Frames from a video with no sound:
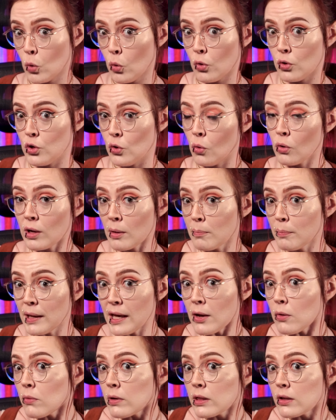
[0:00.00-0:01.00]
or you'll
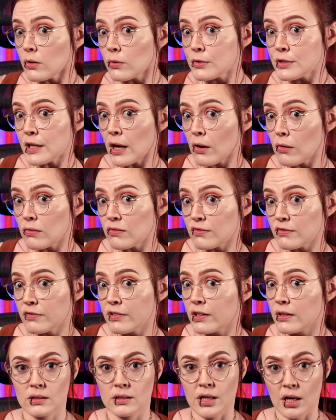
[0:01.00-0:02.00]
compete with
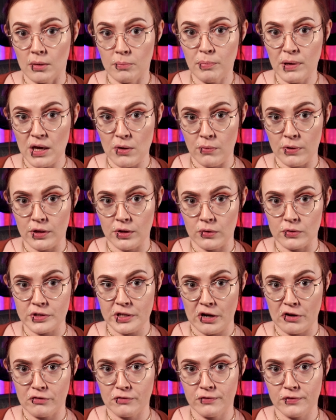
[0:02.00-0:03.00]
yourself. Compete with
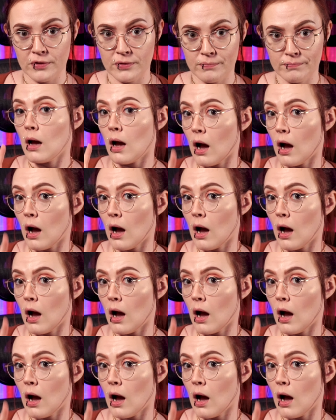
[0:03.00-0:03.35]
yourself.